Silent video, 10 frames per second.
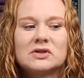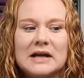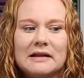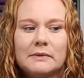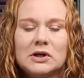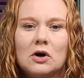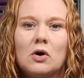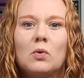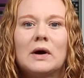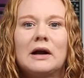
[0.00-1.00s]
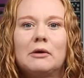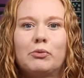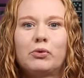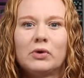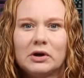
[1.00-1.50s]
So now that we know what kind
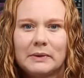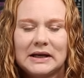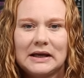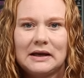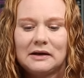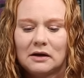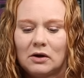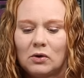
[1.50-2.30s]
of printer we need,